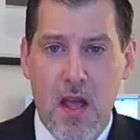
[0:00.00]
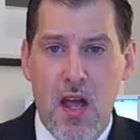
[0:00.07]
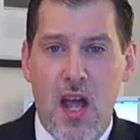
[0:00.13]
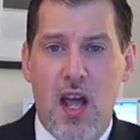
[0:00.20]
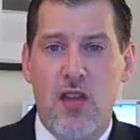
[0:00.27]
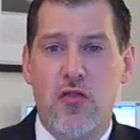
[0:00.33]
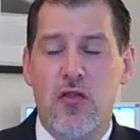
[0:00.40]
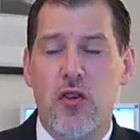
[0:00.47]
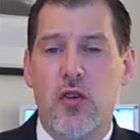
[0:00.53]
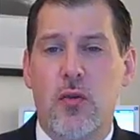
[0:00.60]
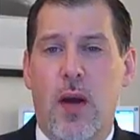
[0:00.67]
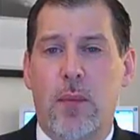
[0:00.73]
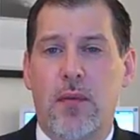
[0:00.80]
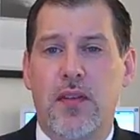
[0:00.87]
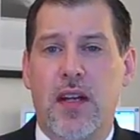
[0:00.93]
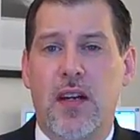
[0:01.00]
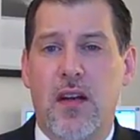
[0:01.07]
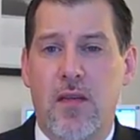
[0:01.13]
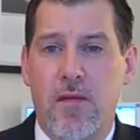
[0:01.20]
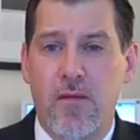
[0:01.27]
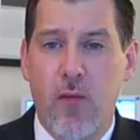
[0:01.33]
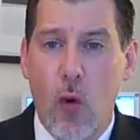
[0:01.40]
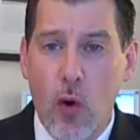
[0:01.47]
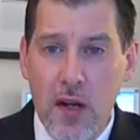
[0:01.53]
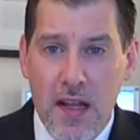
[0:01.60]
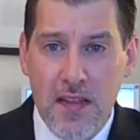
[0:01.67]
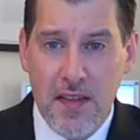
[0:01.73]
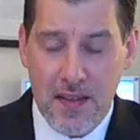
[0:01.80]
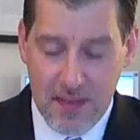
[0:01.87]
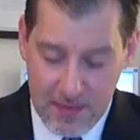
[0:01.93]
and June represented a
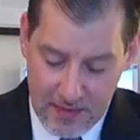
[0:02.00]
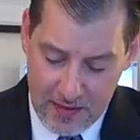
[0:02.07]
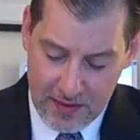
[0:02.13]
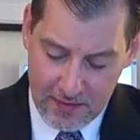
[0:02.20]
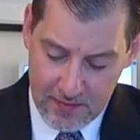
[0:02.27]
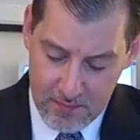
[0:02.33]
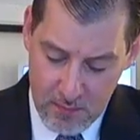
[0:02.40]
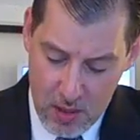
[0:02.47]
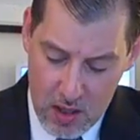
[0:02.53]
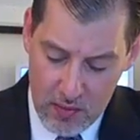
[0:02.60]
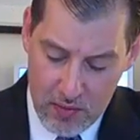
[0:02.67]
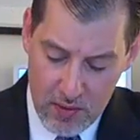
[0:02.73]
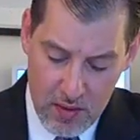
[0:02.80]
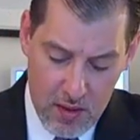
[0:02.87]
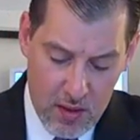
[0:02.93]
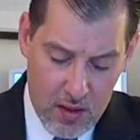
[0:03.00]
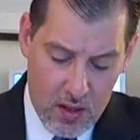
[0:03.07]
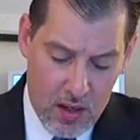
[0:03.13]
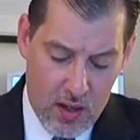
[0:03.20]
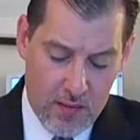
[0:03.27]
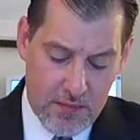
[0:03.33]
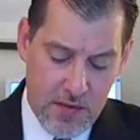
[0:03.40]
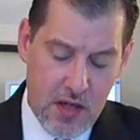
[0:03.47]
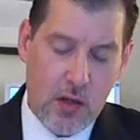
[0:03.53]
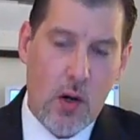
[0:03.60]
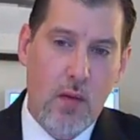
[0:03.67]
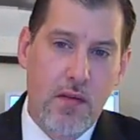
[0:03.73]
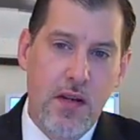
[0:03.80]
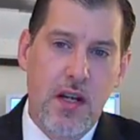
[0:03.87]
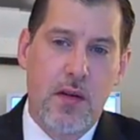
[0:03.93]
40th consecutive month of
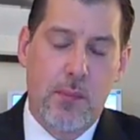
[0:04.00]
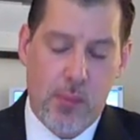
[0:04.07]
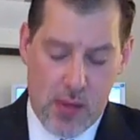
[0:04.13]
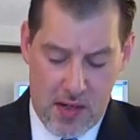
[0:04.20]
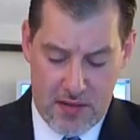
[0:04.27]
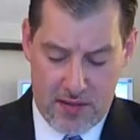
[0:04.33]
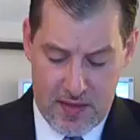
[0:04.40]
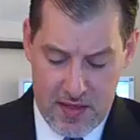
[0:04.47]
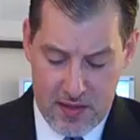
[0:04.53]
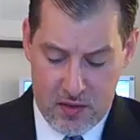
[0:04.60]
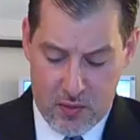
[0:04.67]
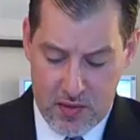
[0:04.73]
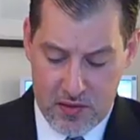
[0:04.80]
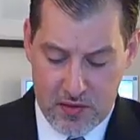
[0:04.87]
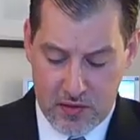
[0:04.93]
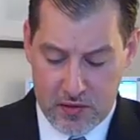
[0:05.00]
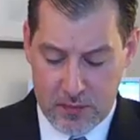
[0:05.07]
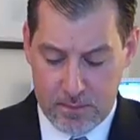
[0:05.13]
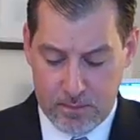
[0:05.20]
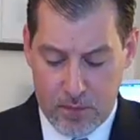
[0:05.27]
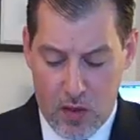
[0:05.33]
year-over-year price increases.